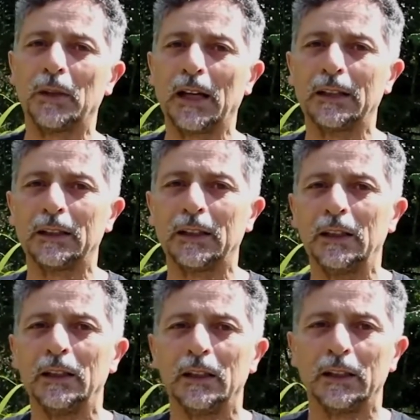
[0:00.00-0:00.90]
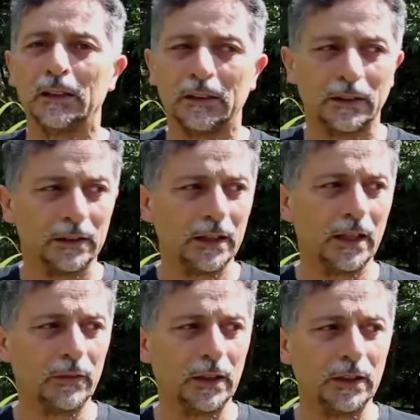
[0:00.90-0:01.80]
In doing so,
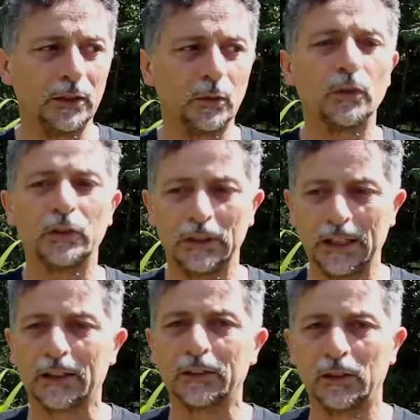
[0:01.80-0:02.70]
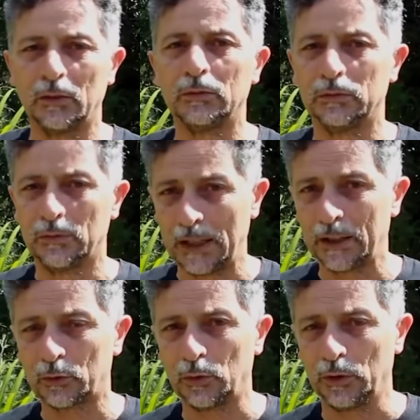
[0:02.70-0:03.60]
several things are considered. For
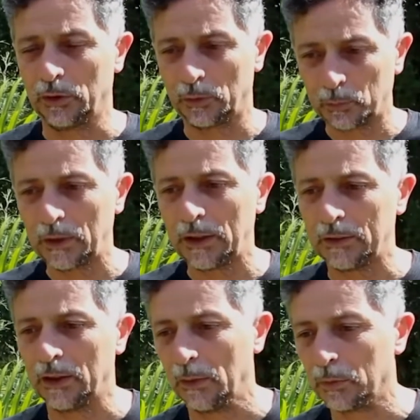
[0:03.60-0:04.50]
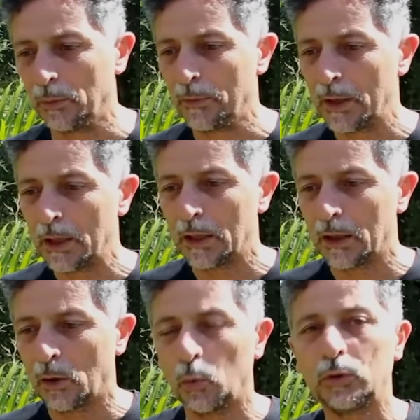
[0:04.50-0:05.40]
example, the time you
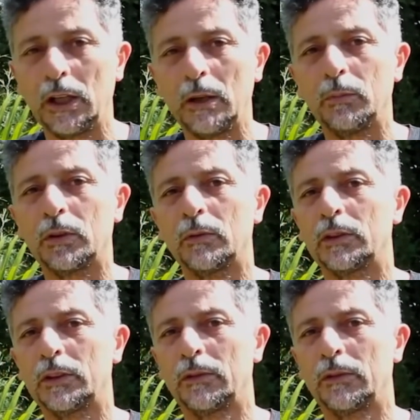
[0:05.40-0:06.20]
exteriorize energy.